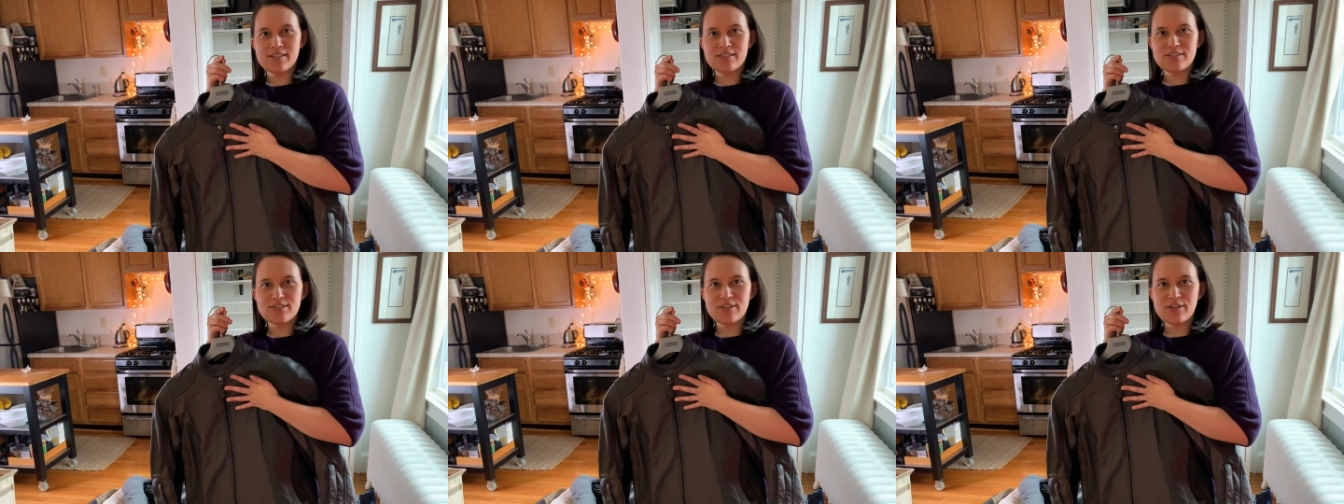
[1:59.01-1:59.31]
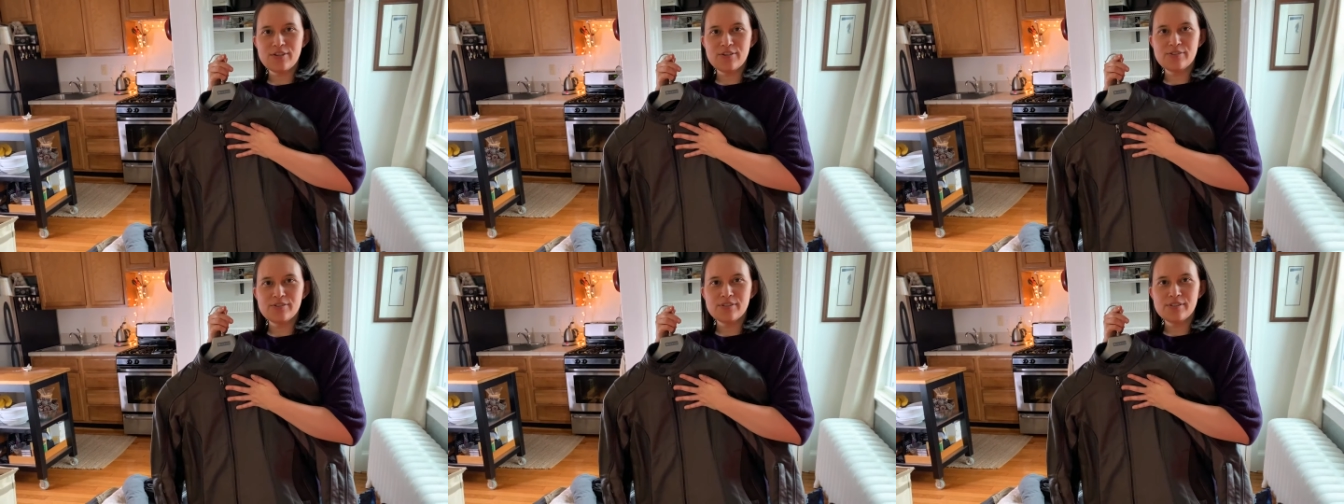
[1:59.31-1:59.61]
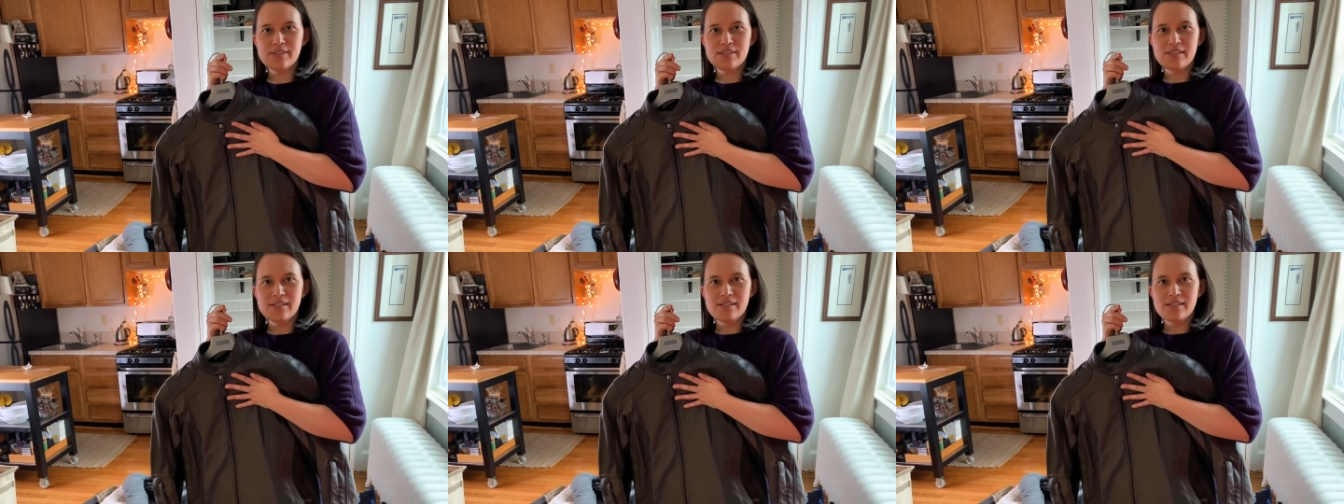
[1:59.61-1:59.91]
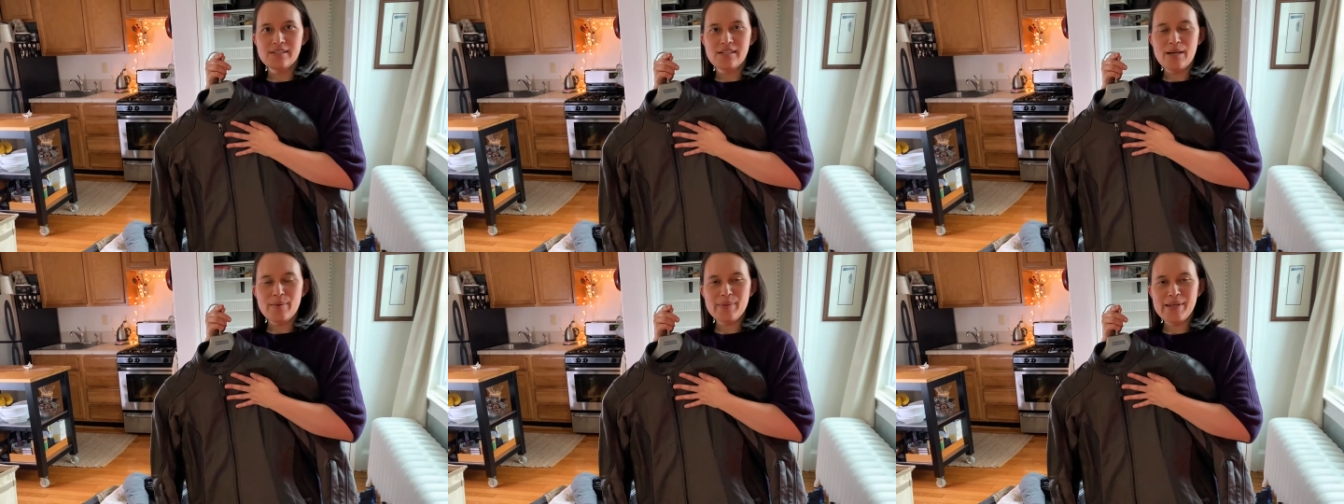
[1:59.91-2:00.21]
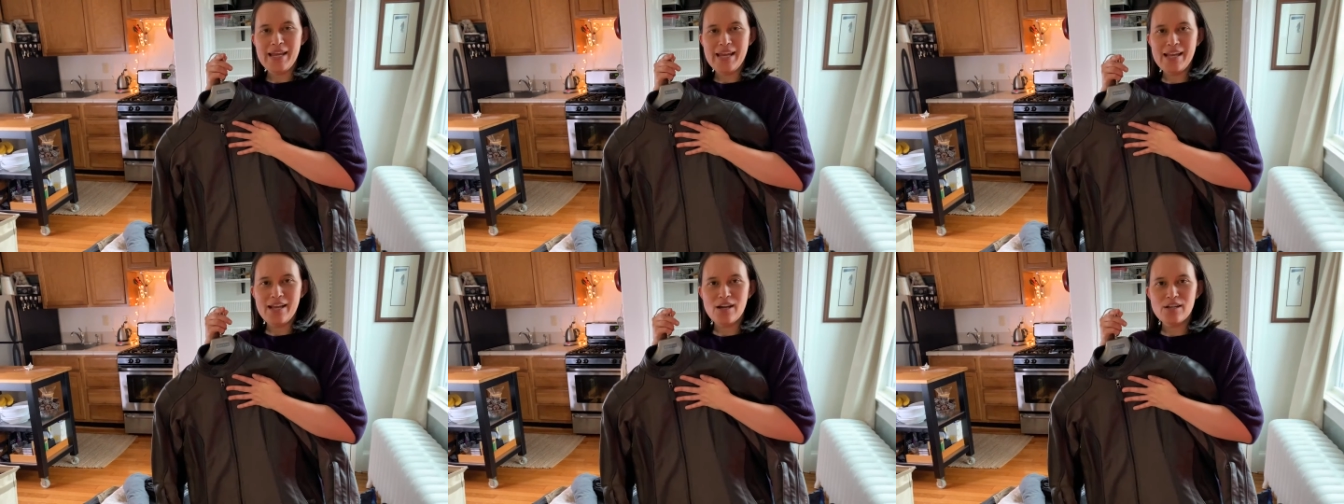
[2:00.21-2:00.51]
So I'm
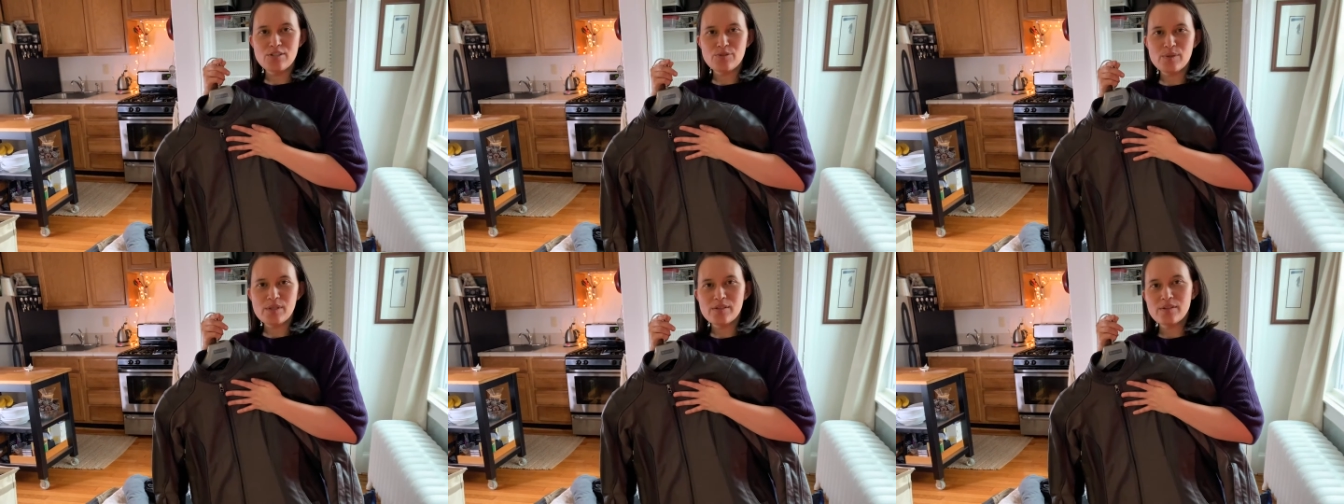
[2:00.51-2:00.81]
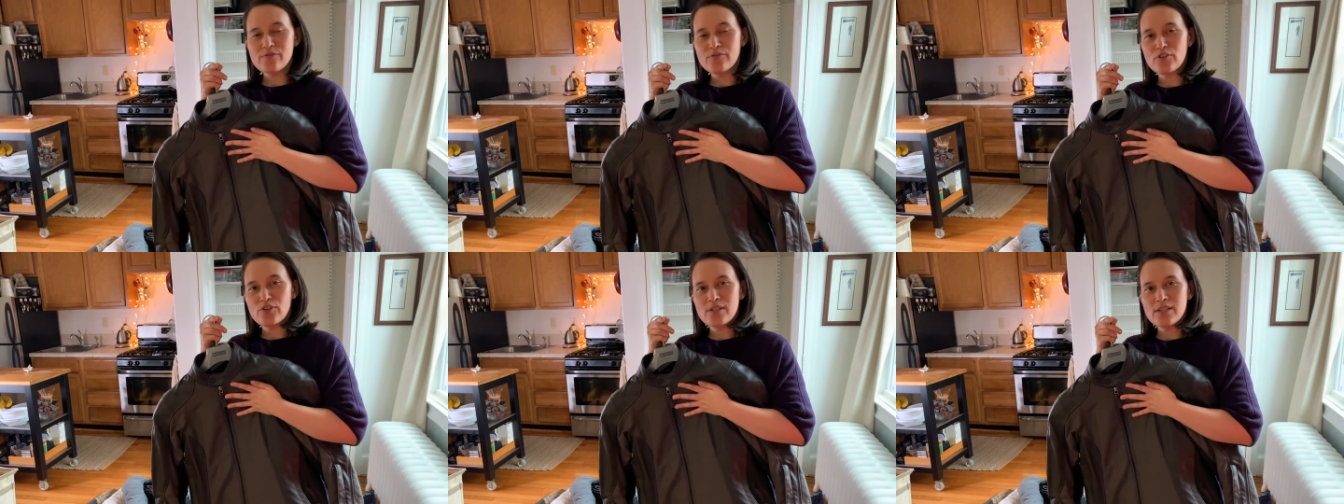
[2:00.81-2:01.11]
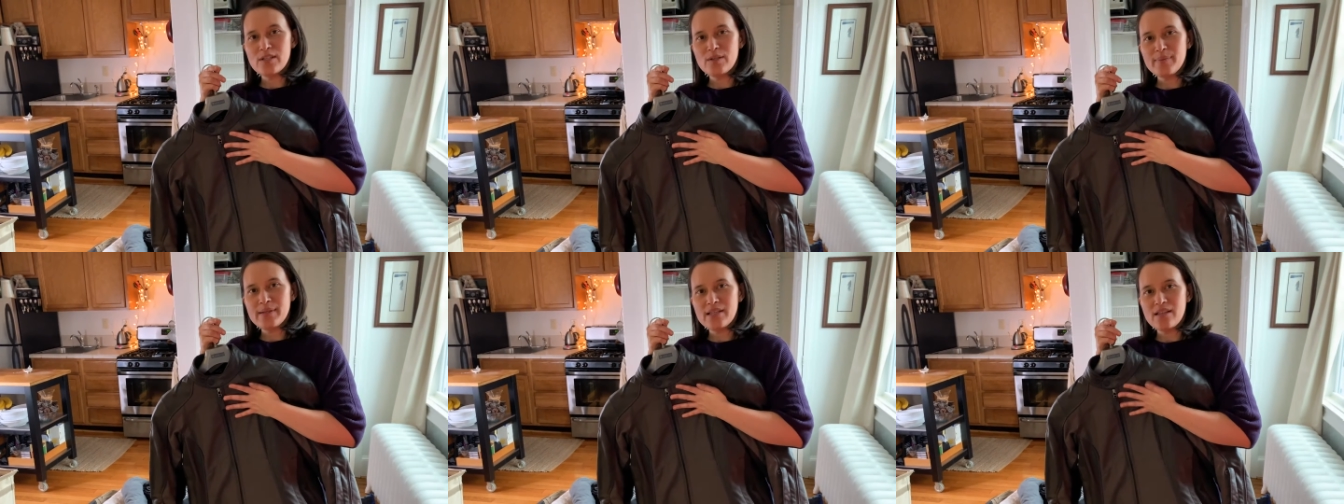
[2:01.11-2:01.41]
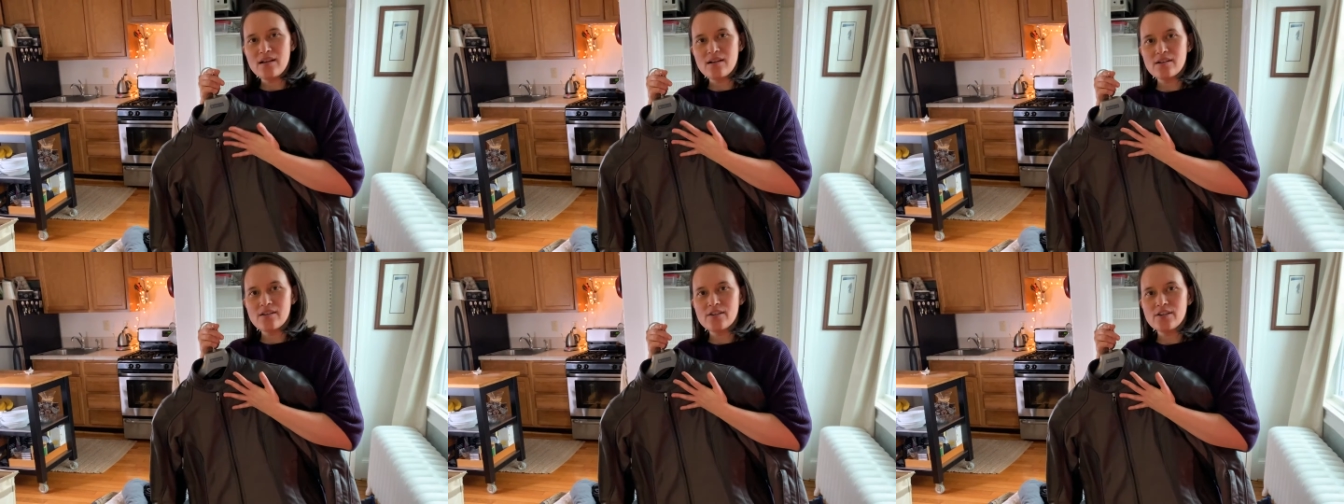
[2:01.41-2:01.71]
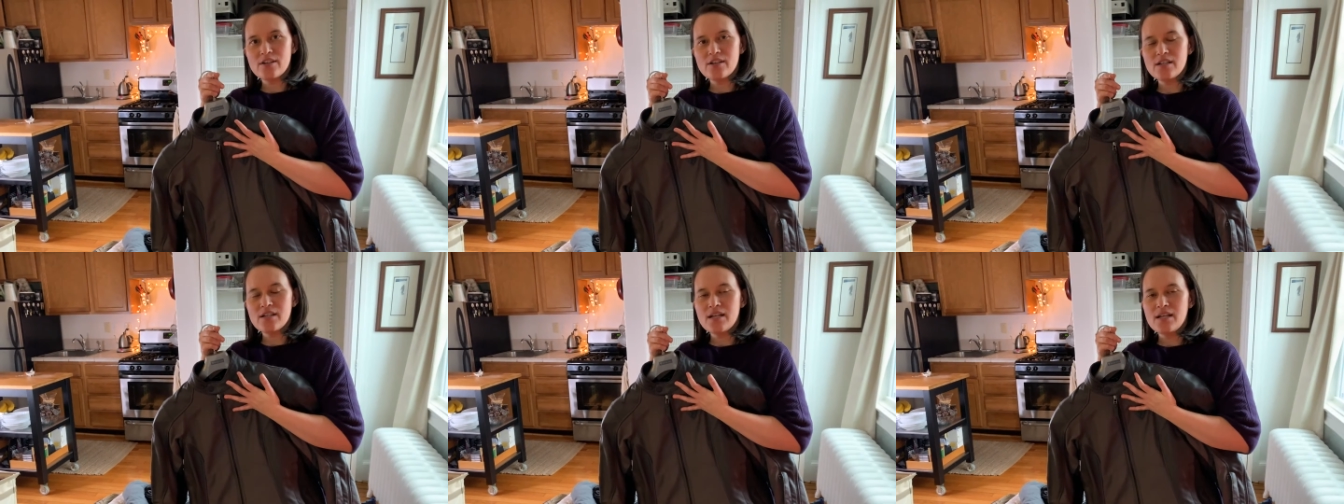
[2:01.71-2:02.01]
gonna hang on to it for a little bit
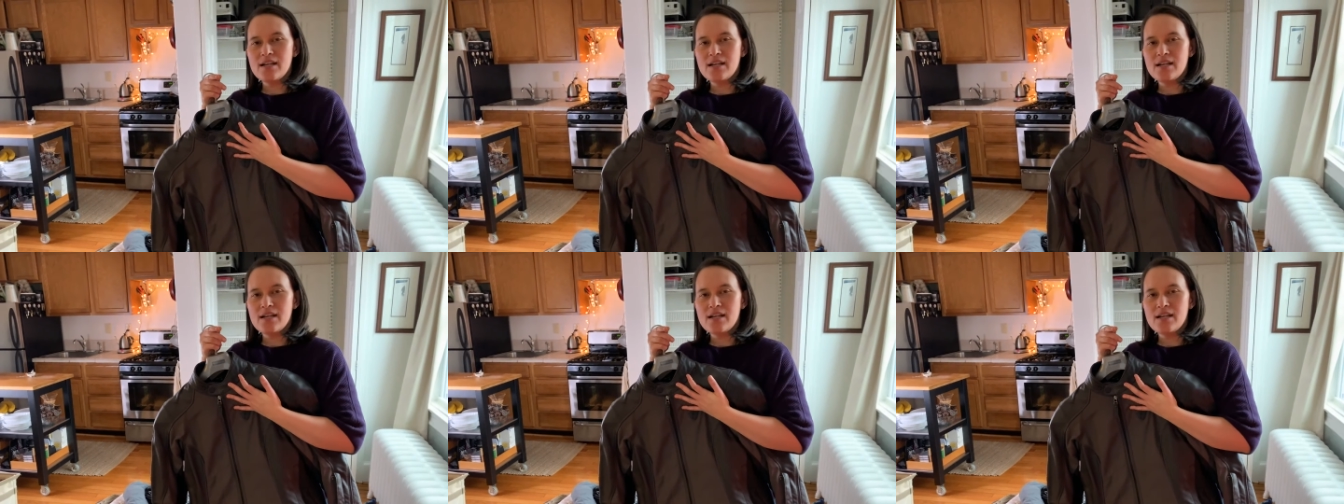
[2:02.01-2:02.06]
longer.